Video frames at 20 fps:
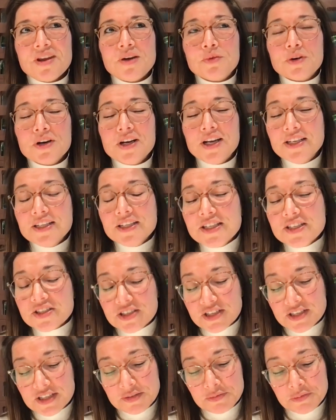we're in
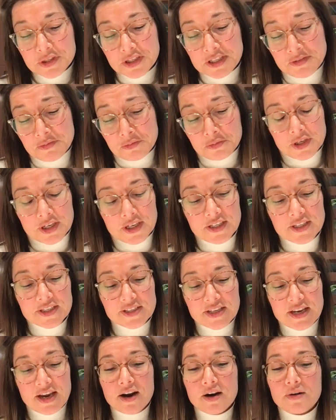this we're, we're in
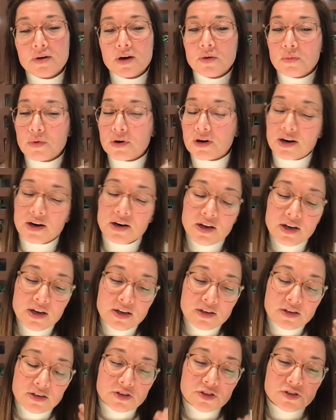this era where
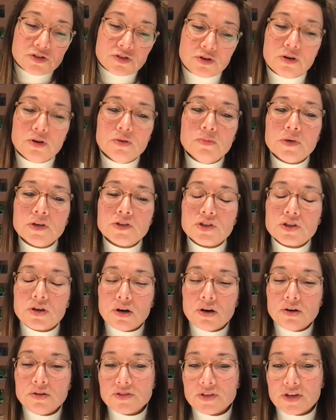there's so much
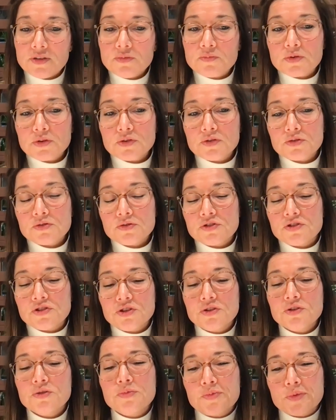content produced.
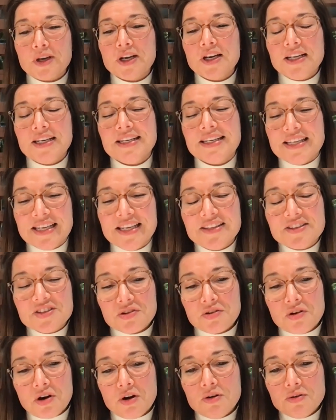Do you really need
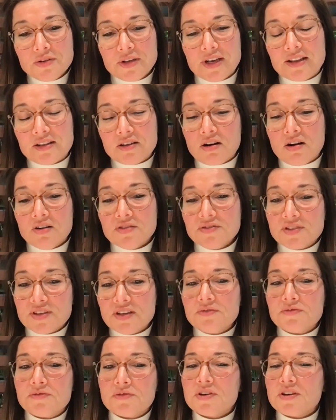to own that
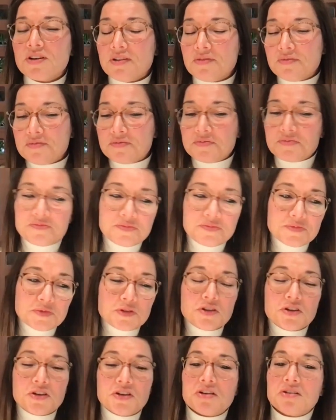content for the
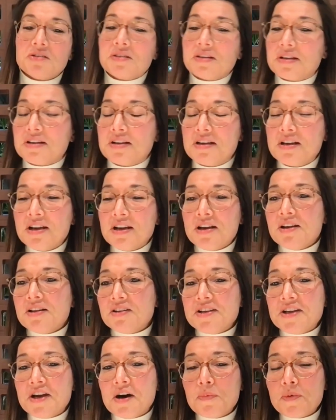for the
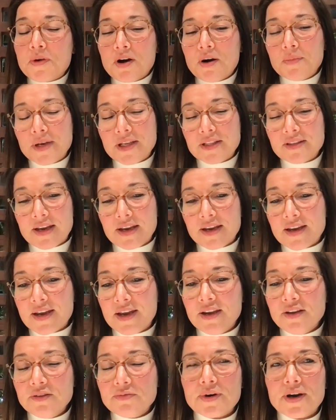the upcoming
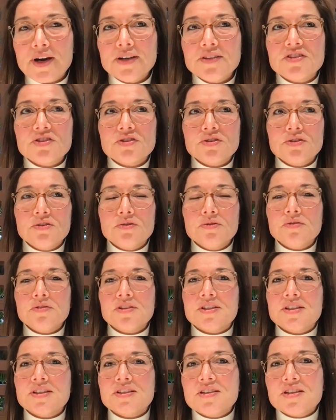decade, right? Do
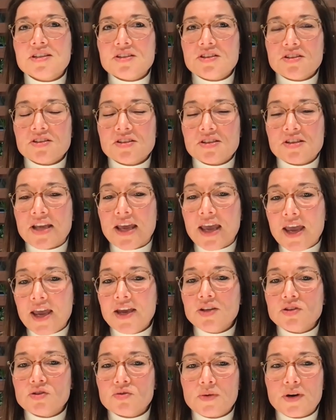you, this this is an
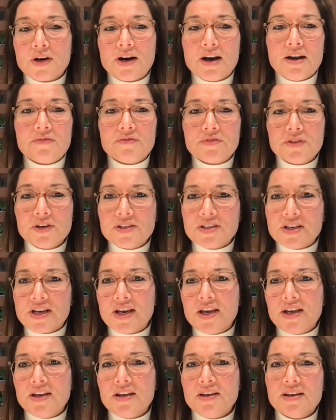age where every
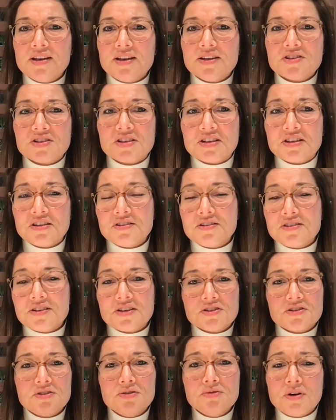day is the,
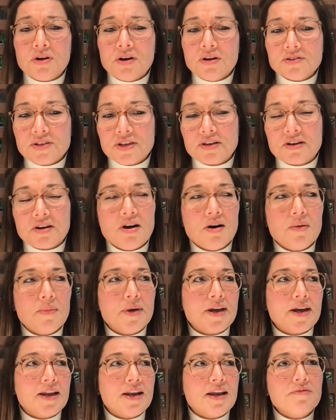there's new content
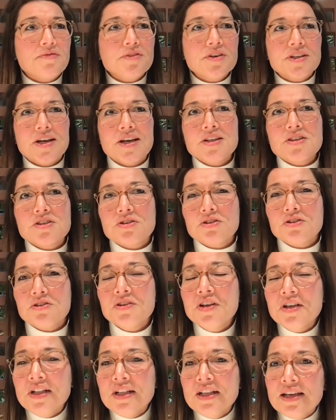coming, and every day is a
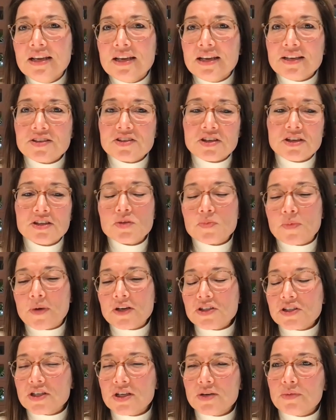new, is
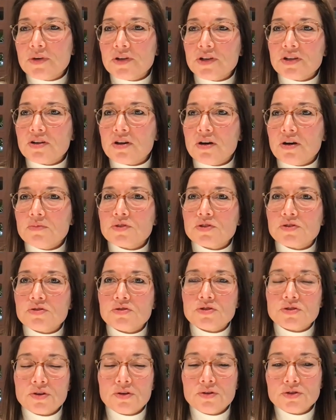especially when it comes
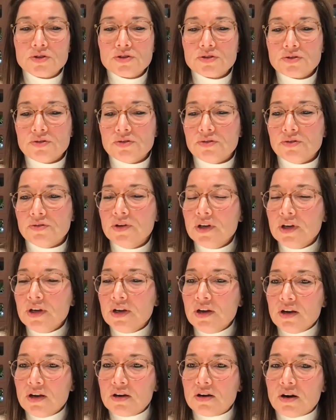to social
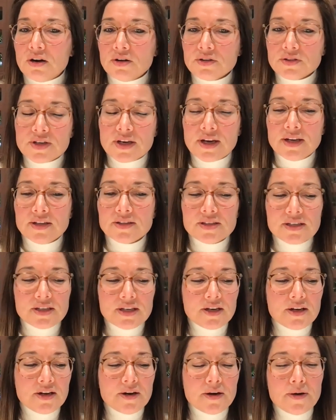content,
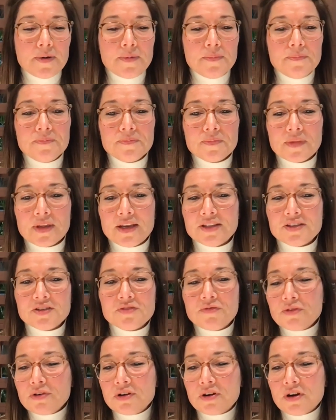um,
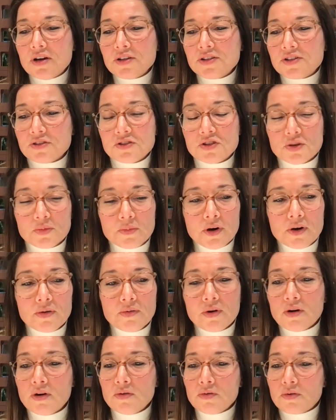it's forgotten
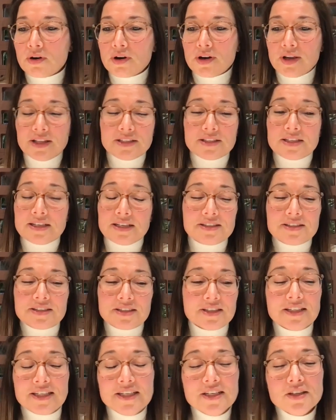tomorrow, or it's
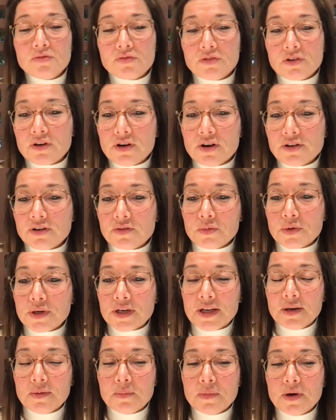it's at least forgotten
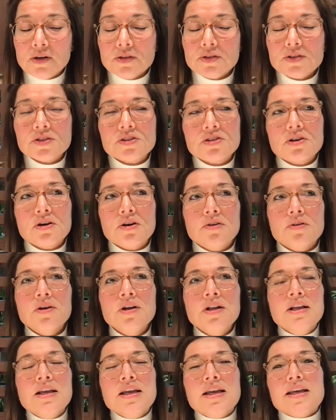within a month. So
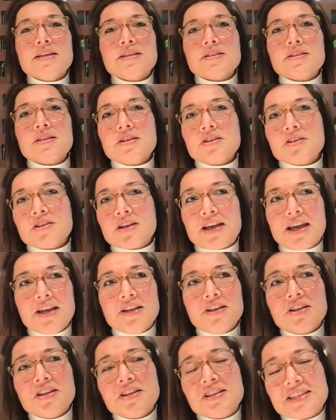is it,
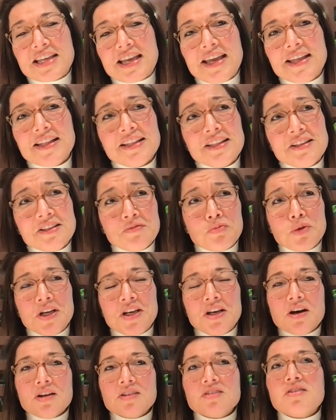can can we
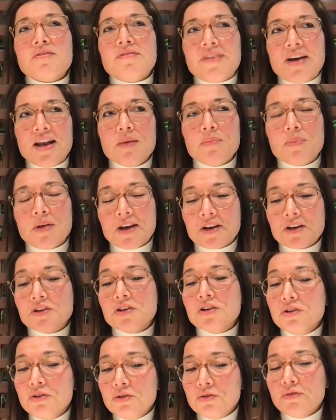not develop like a
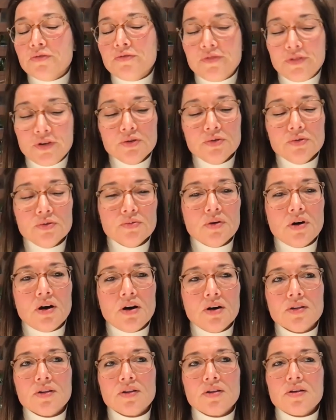new view
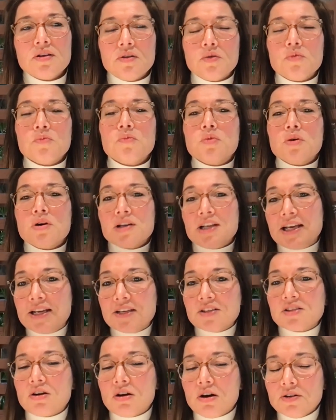on what
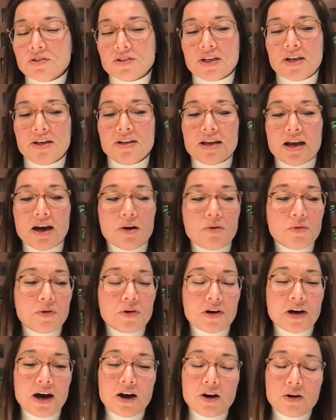is content? How
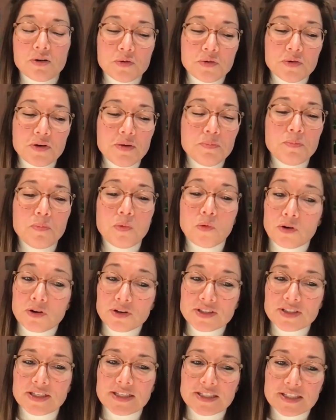how
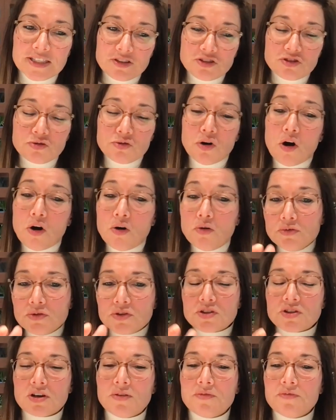important is it to own
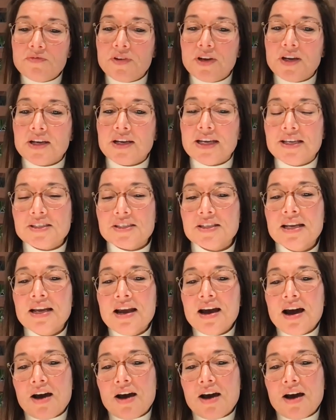something? Is it?